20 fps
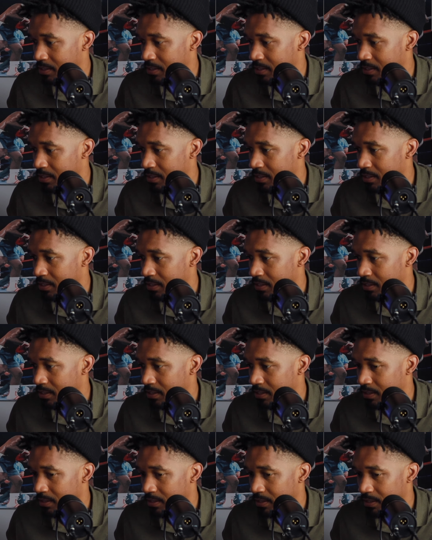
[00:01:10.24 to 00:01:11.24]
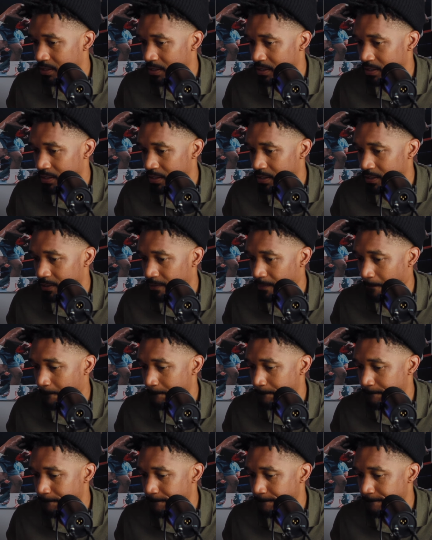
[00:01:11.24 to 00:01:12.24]

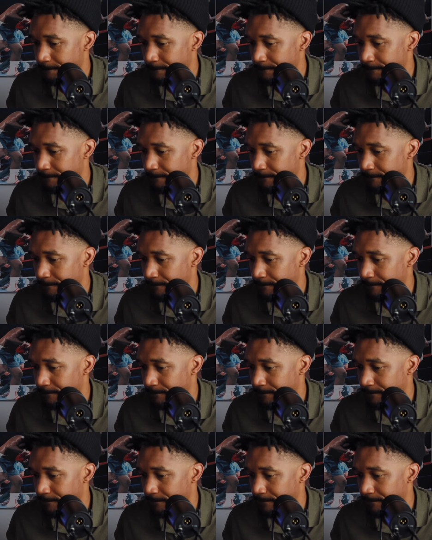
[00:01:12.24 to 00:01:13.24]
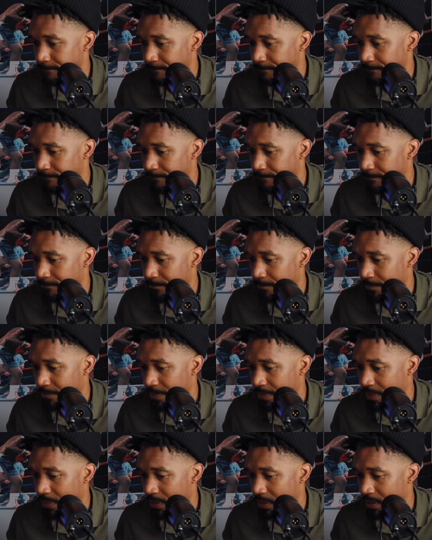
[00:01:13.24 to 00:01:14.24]

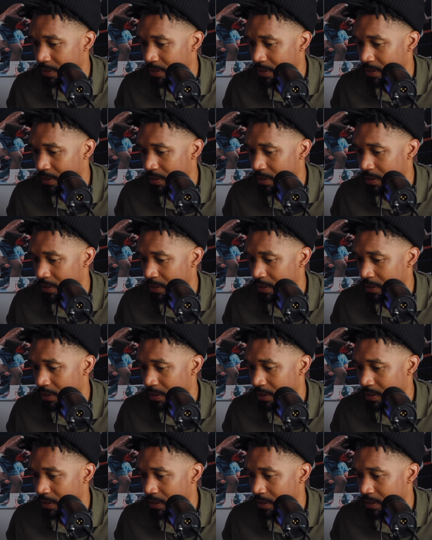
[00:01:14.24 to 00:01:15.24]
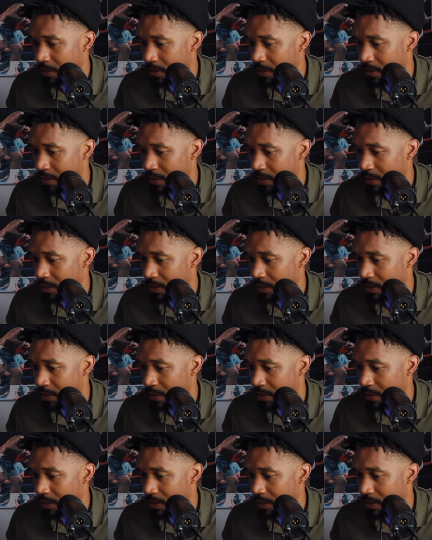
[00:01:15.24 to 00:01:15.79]
Nothing is said.